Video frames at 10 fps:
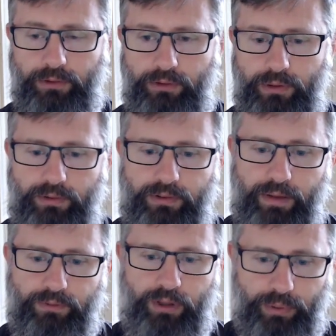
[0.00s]
So it's
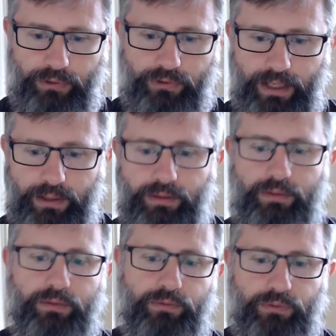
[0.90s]
70%
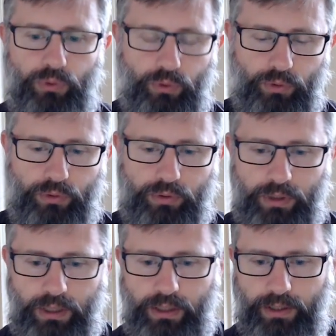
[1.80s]
for
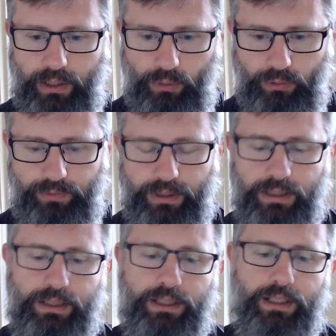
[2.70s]
the author
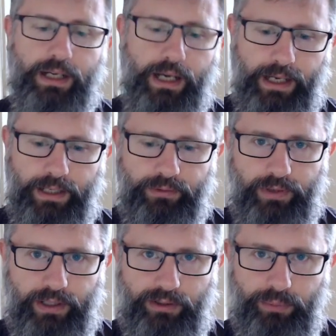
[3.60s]
and
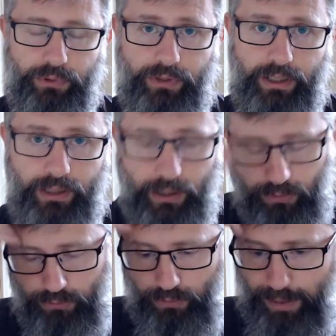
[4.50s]
30%
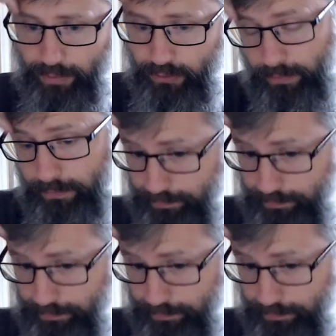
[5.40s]
goes to Amazon.